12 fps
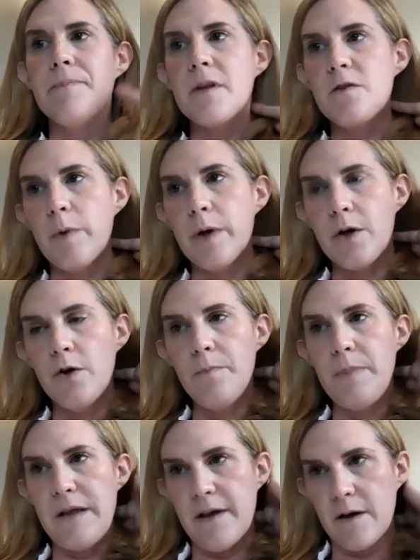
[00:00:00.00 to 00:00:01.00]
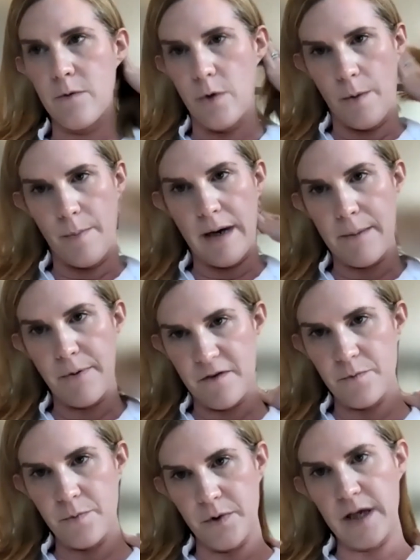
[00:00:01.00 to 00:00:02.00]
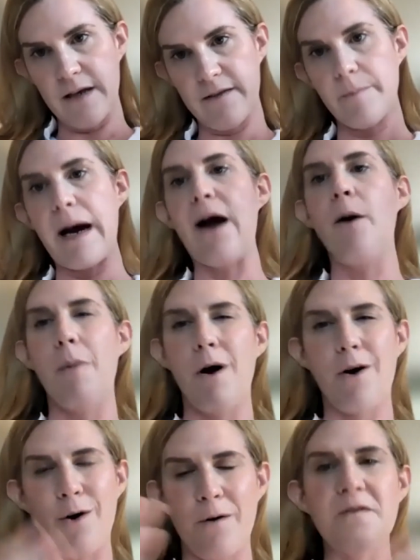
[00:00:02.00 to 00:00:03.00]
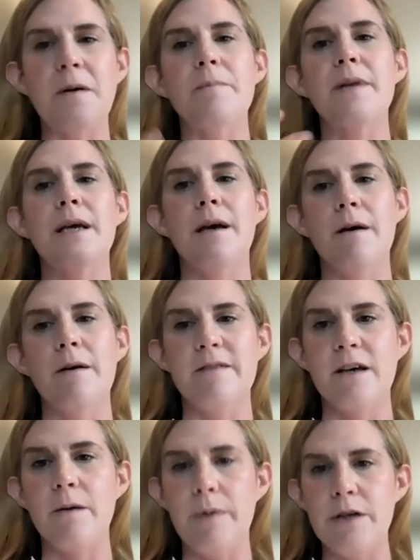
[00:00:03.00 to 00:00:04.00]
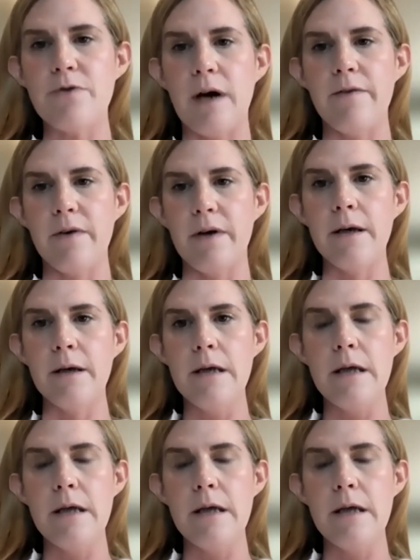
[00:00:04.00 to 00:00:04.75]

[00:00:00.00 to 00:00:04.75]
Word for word: so it could be that clonal hematopoiesis really is a biomarker of something else that could be driving